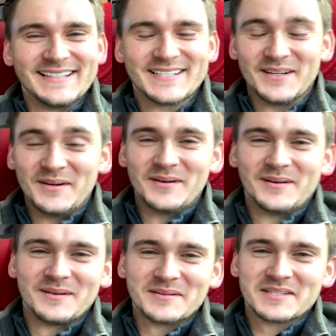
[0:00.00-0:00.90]
So
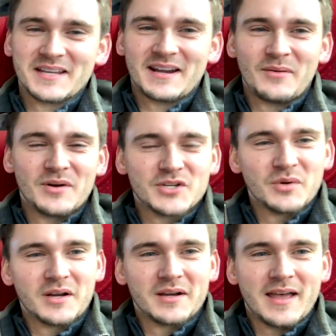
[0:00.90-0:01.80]
I was saying I wish
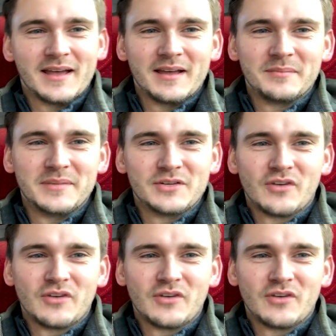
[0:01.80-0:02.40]
we could be